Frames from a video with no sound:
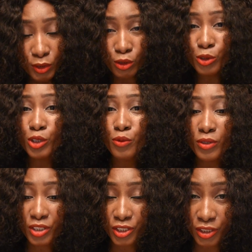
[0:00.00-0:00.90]
do your
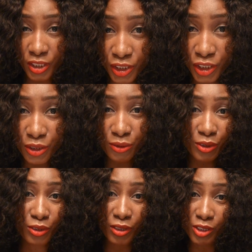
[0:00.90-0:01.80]
research so
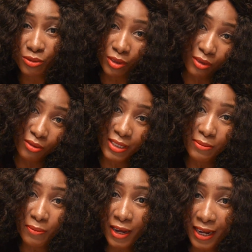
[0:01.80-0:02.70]
you don't
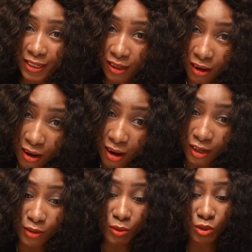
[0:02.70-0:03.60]
regret buying the
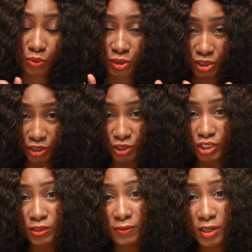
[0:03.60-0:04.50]
car. You must
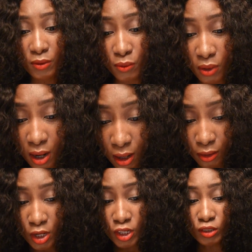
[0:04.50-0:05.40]
research very
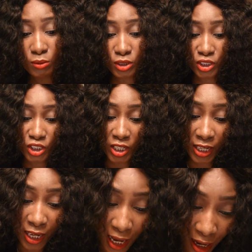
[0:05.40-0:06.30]
well. You must check
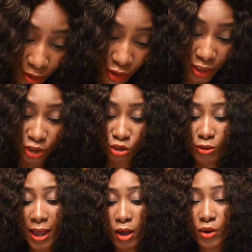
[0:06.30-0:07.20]
out. You can
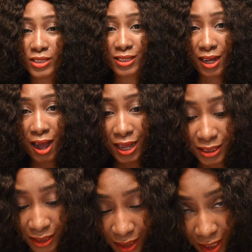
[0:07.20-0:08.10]
try other car
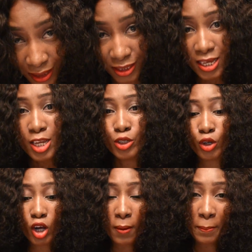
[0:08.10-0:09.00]
dealers. You
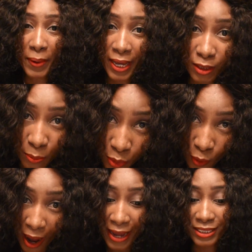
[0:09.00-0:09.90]
compare the
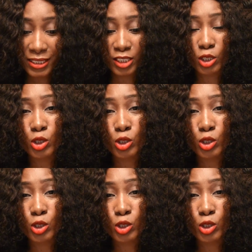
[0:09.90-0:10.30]
prices to